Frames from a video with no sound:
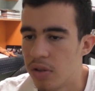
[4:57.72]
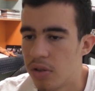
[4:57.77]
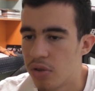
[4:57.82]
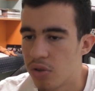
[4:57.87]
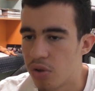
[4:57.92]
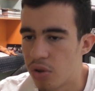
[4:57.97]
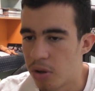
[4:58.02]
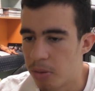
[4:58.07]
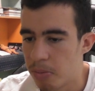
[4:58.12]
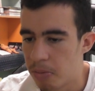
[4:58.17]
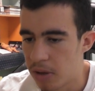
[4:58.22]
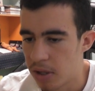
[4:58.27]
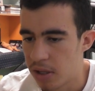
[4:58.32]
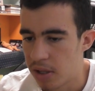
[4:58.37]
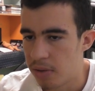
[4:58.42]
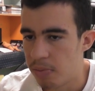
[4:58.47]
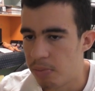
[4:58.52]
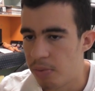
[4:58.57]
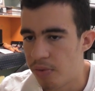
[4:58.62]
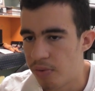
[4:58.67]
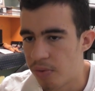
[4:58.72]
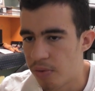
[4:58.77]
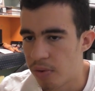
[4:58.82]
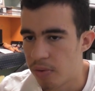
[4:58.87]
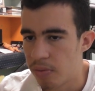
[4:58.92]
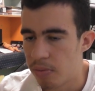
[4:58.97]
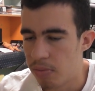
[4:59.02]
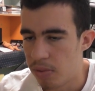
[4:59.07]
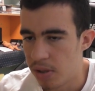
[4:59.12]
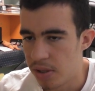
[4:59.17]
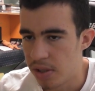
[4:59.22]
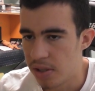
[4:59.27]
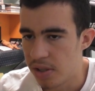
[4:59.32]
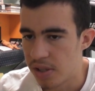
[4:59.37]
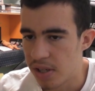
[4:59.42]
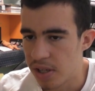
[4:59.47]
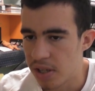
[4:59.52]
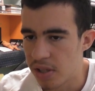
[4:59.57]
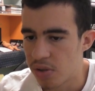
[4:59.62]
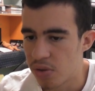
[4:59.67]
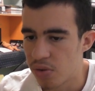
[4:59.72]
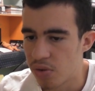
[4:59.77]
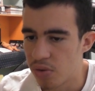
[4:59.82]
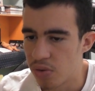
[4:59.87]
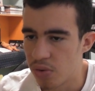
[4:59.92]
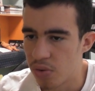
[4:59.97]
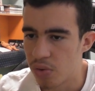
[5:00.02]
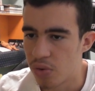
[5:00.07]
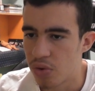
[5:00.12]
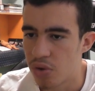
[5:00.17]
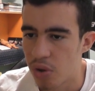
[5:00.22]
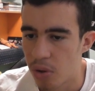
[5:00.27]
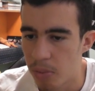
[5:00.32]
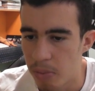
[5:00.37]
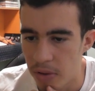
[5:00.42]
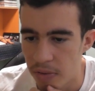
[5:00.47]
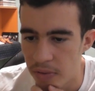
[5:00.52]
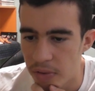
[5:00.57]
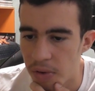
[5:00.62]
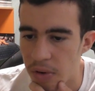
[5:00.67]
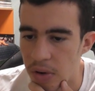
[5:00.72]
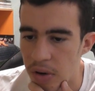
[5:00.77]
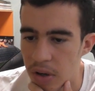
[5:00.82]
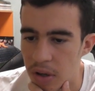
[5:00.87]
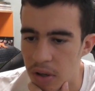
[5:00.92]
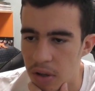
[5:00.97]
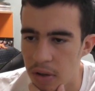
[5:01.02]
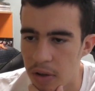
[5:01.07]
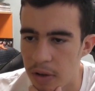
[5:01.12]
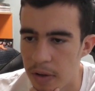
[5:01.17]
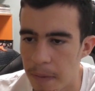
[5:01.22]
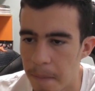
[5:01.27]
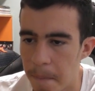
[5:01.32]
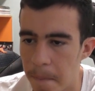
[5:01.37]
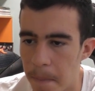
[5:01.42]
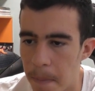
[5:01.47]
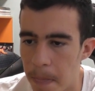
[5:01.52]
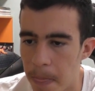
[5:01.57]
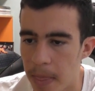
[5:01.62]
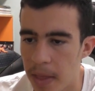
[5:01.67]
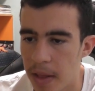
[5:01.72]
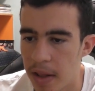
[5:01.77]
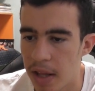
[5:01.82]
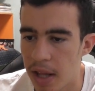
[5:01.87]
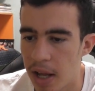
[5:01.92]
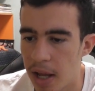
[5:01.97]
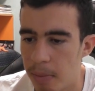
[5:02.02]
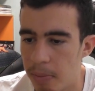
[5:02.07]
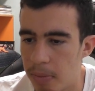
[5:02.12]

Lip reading: So he played before b6 to stop the fork. I